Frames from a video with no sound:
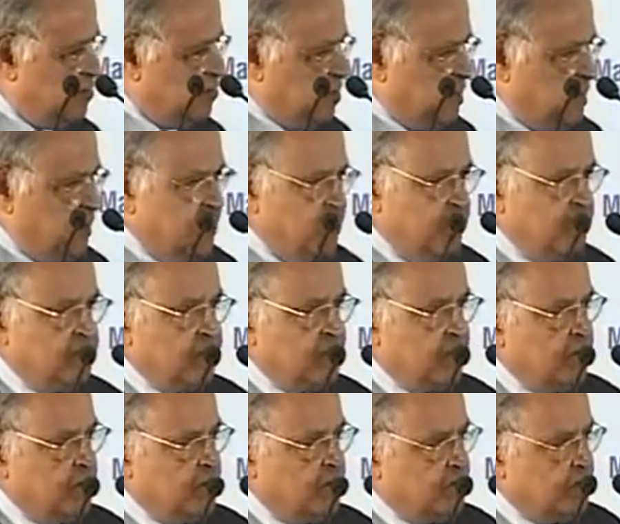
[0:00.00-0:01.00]
we feel
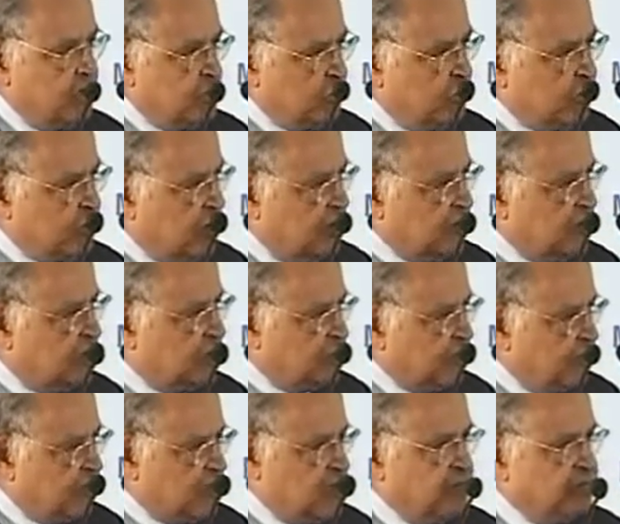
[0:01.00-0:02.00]

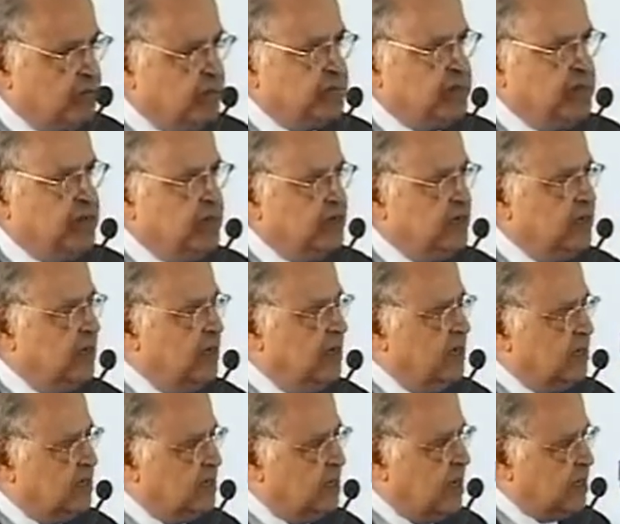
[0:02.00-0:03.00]
2014-15,
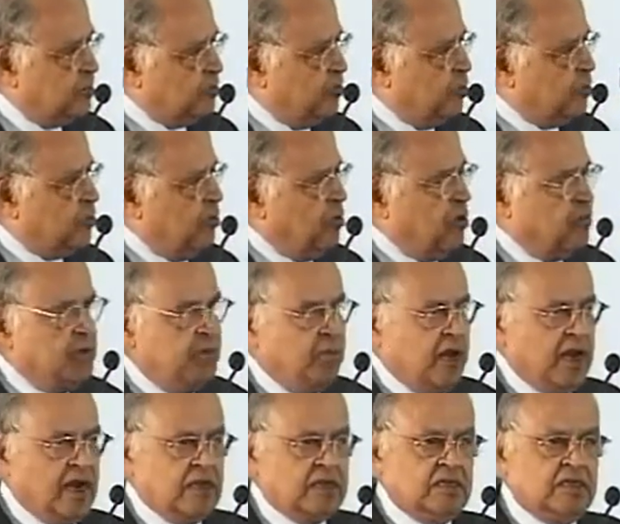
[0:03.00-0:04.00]
the export of the
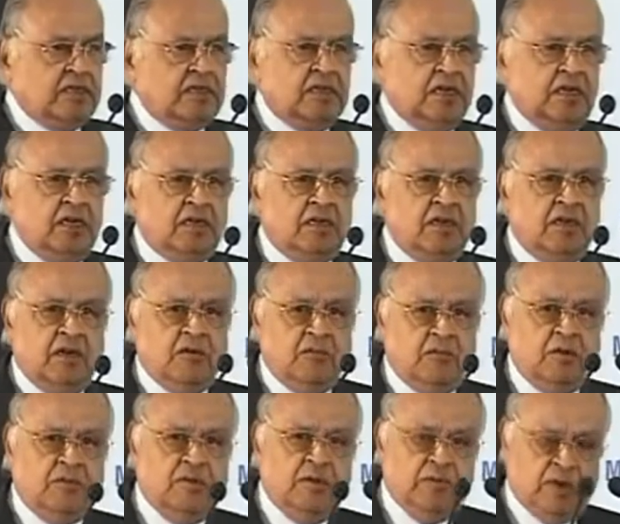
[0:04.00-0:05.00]
Maharashtra state
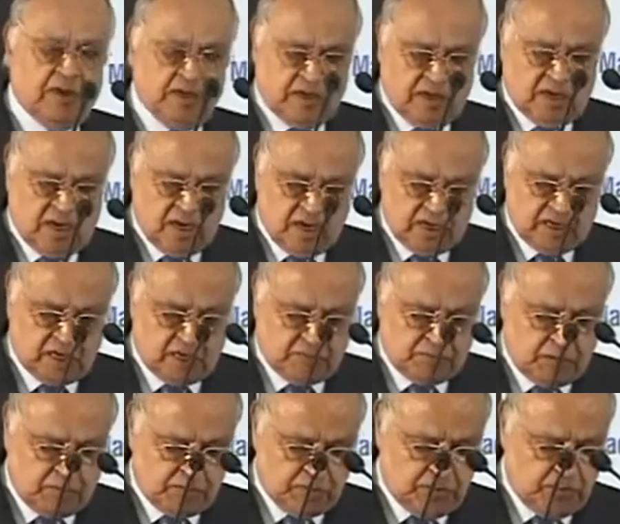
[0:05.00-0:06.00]
will be
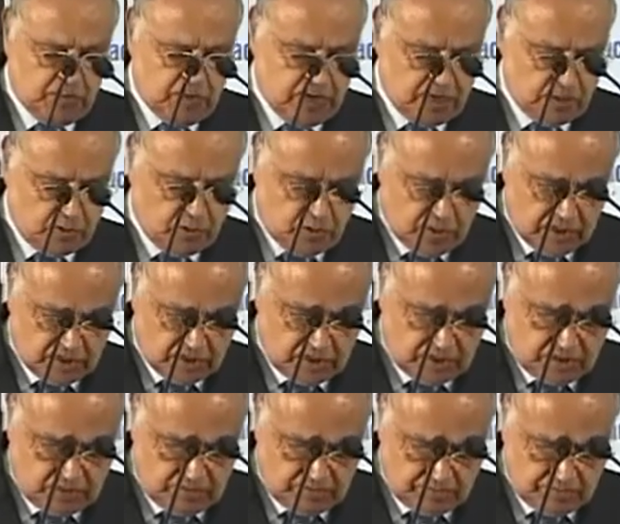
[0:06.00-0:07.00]
150 billion
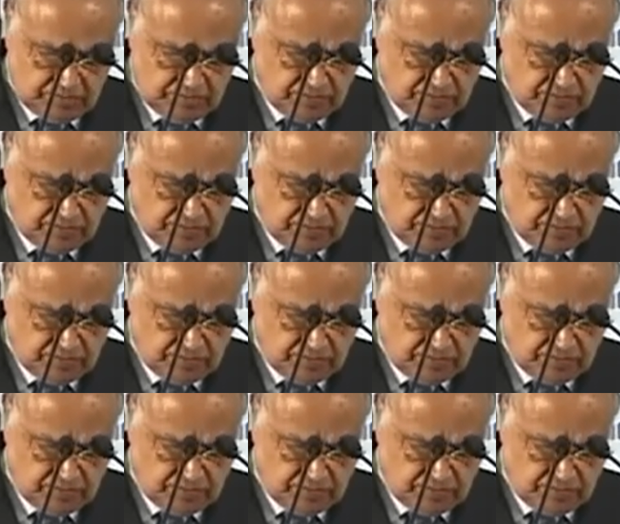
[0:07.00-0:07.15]
dollars.